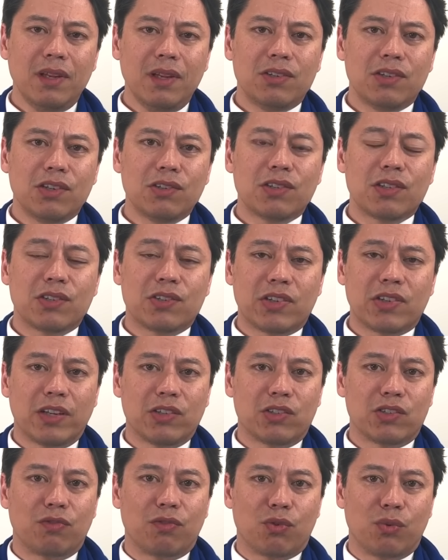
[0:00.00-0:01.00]
just the
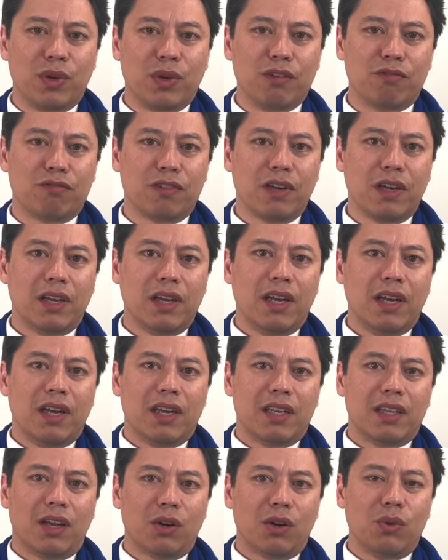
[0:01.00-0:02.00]
sense of grief,
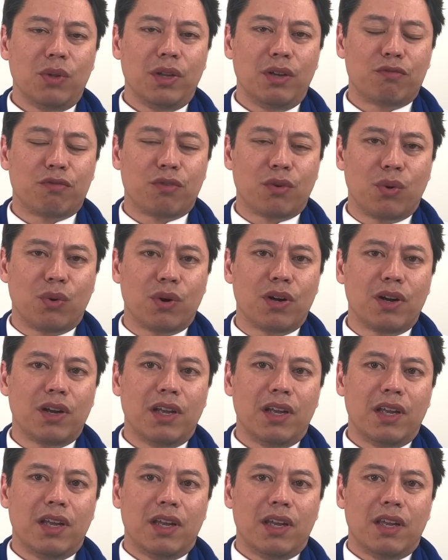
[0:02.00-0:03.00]
not only for
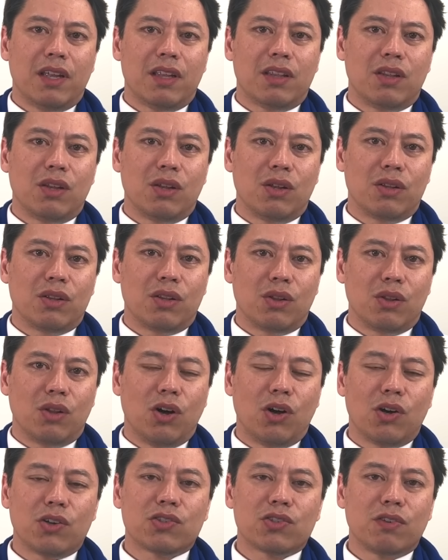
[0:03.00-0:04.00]
the
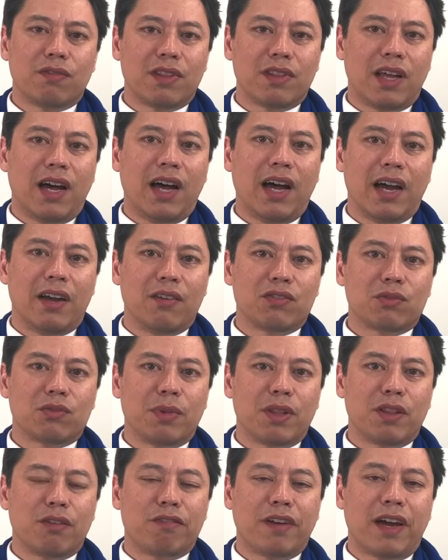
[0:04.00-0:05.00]
loss of lives,
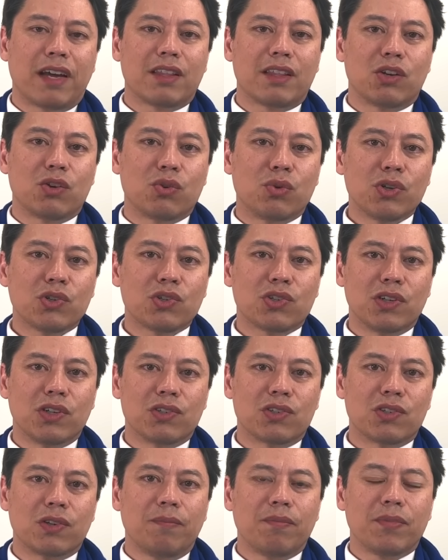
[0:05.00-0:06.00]
but the fact that
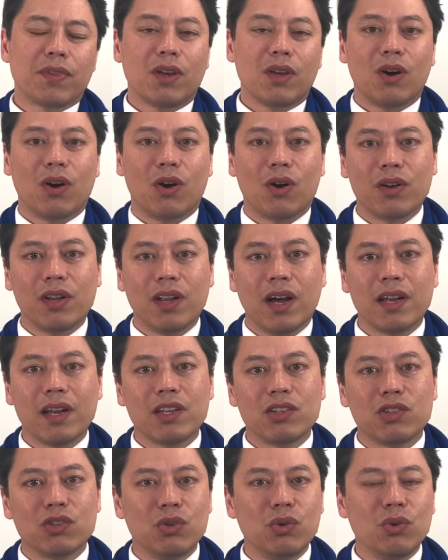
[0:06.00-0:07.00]
Christians are not
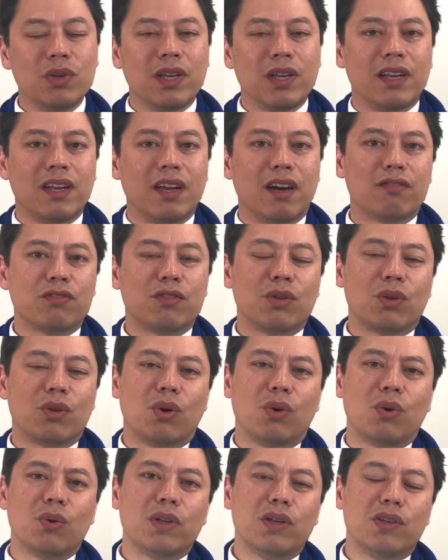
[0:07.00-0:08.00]
attuned enough to the
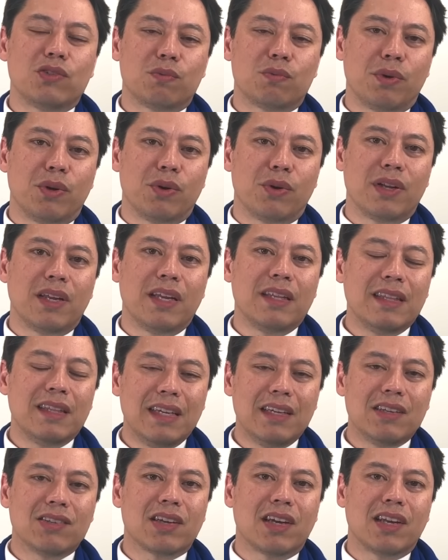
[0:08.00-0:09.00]
Holy Spirit in
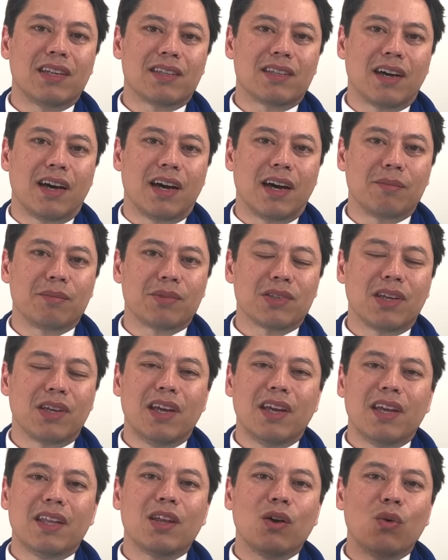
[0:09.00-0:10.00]
these end times.
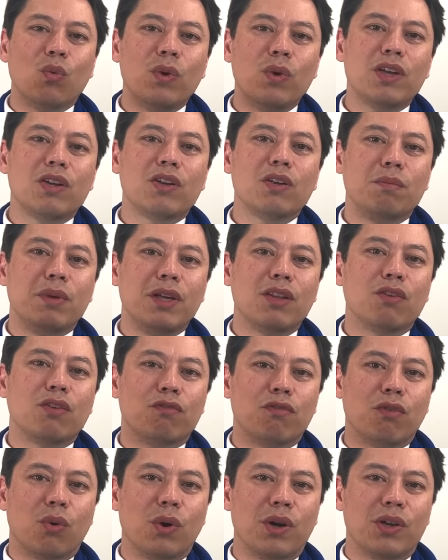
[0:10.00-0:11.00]
We could be the
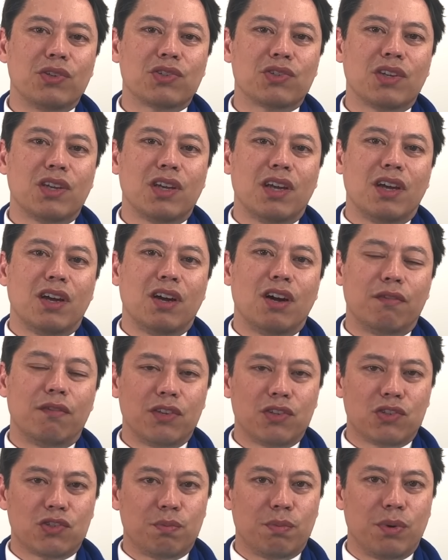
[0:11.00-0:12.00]
voice of the
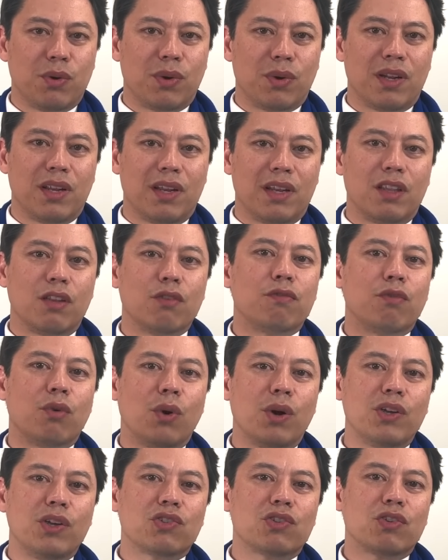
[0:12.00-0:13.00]
Spirit, the
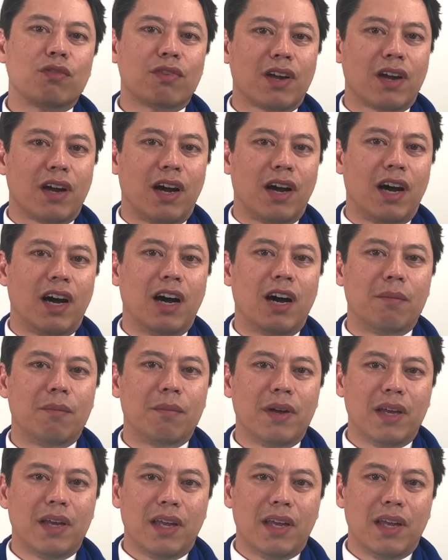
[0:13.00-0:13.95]
voice of calm,